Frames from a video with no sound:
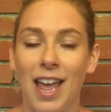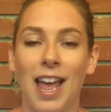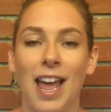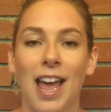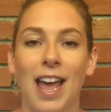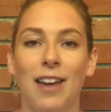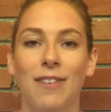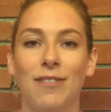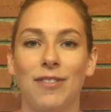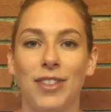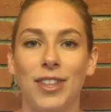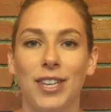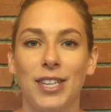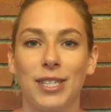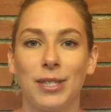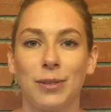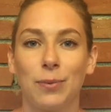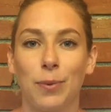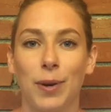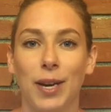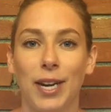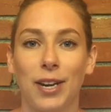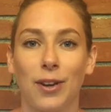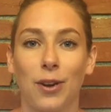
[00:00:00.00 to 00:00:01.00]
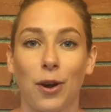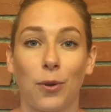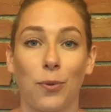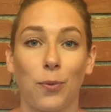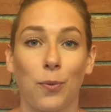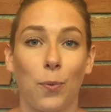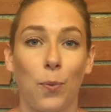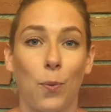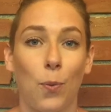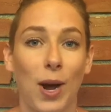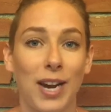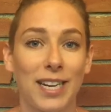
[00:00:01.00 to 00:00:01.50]
have this week
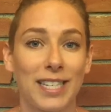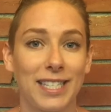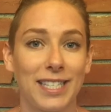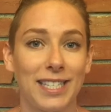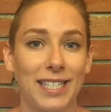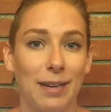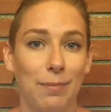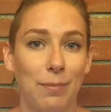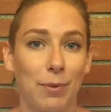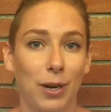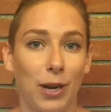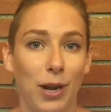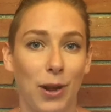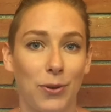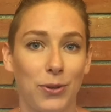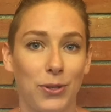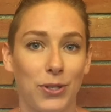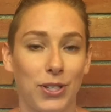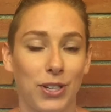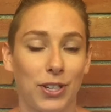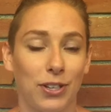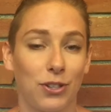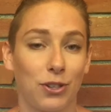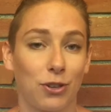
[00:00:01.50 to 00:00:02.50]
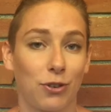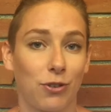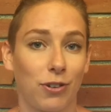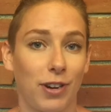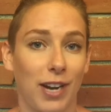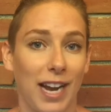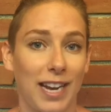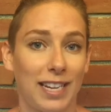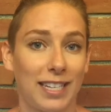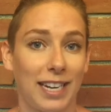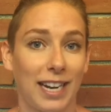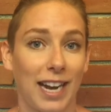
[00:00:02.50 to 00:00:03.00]
gotten one step closer to
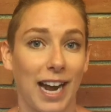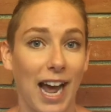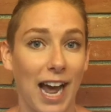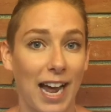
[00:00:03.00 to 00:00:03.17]
creating